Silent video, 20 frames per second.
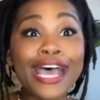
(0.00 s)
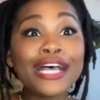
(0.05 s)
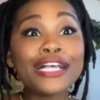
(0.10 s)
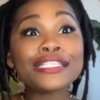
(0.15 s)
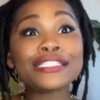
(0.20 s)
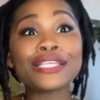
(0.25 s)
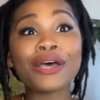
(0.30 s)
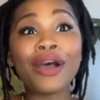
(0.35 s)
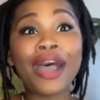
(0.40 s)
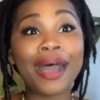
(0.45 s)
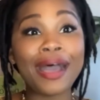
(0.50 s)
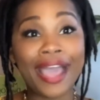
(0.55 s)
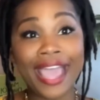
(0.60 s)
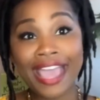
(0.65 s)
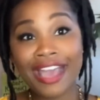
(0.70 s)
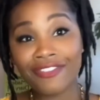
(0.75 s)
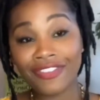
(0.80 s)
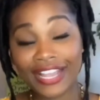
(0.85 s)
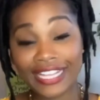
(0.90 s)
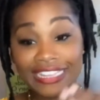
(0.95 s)
So I
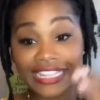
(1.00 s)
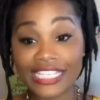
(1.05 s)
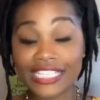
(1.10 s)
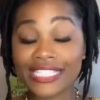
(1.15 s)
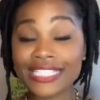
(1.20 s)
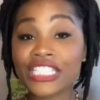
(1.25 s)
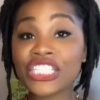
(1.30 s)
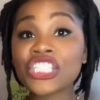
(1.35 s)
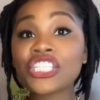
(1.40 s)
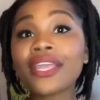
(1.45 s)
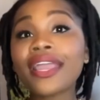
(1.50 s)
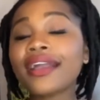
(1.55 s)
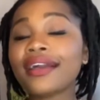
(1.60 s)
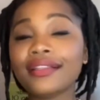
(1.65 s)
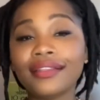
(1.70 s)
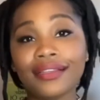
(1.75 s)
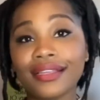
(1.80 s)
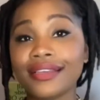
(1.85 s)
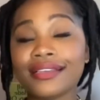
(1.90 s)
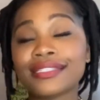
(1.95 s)
have like this
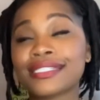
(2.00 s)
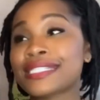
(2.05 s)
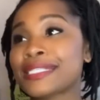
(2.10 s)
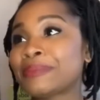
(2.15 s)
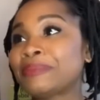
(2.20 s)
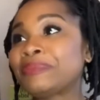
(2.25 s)
checklist